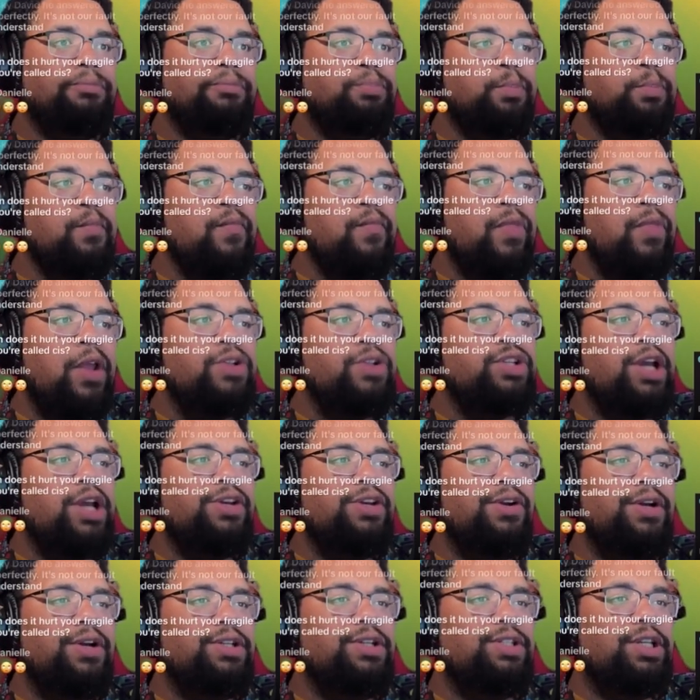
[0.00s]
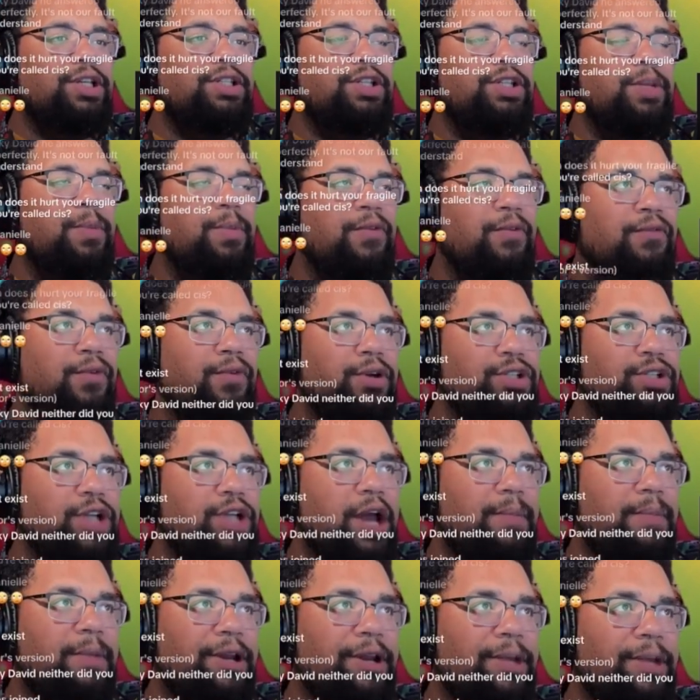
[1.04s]
gender existed before
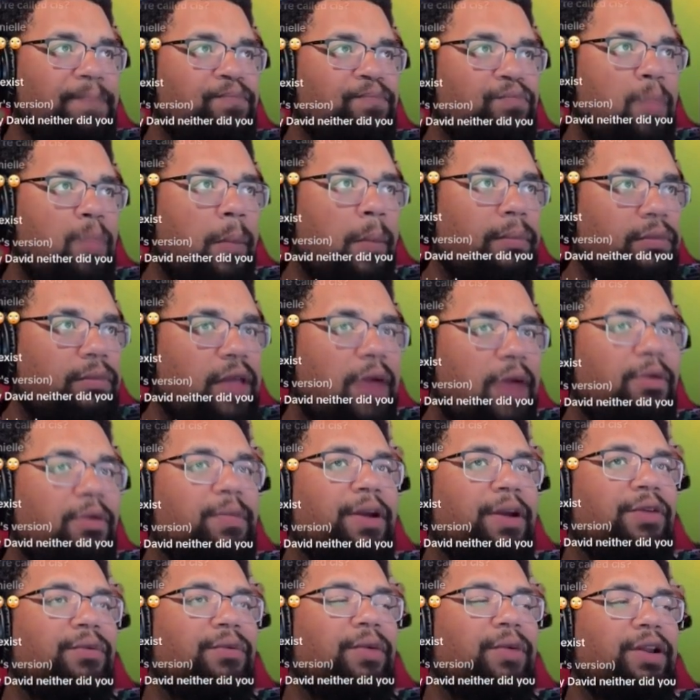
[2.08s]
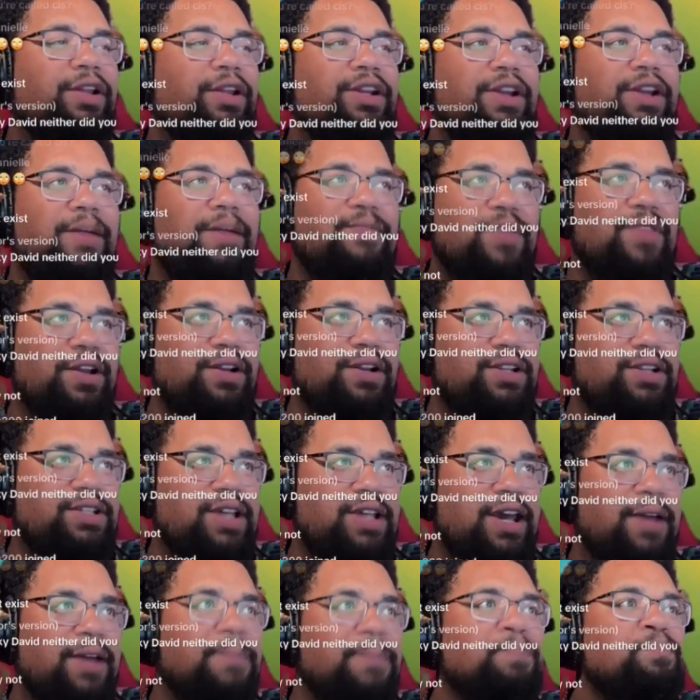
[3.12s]
John Money. That would be a really dumb thing to
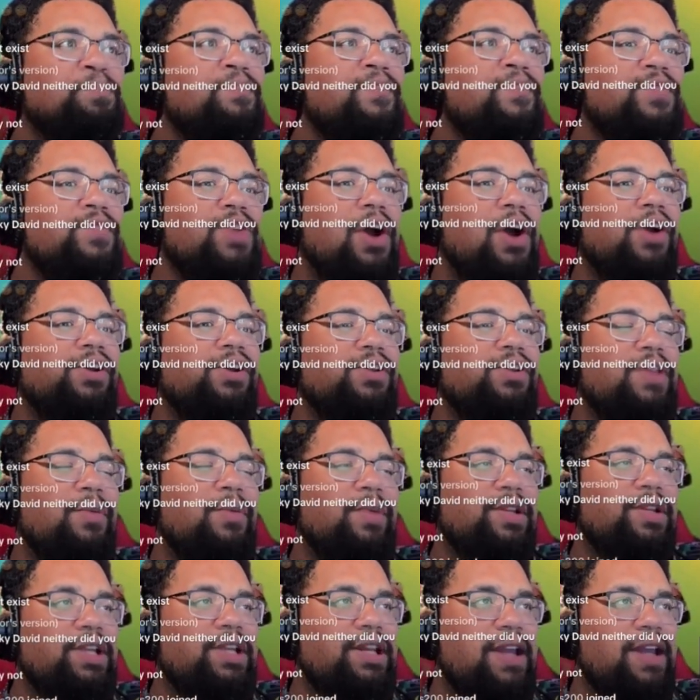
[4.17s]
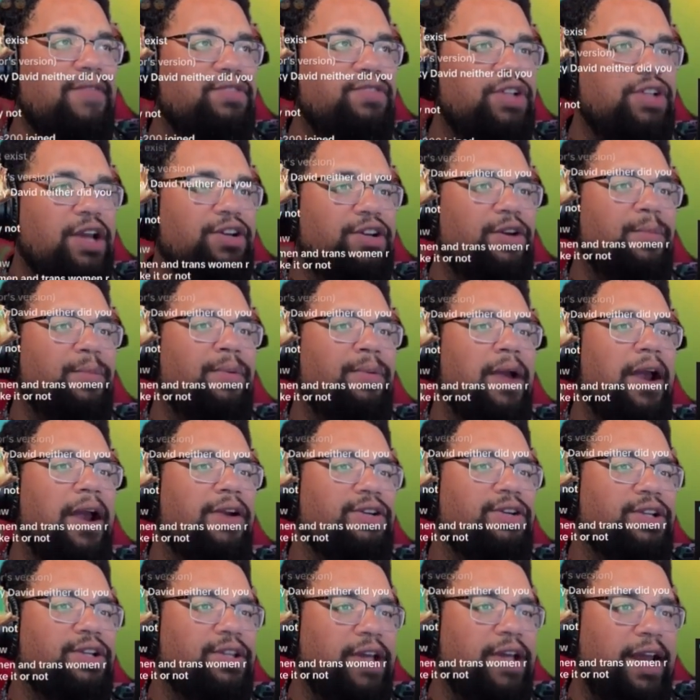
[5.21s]
say to argue okay, that we didn't and what's have the gender prior
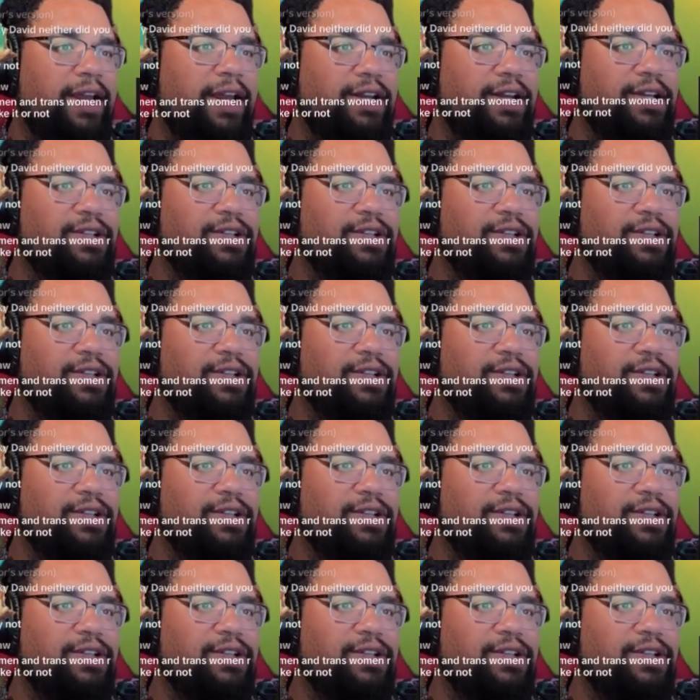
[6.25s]
between, to the What 80s.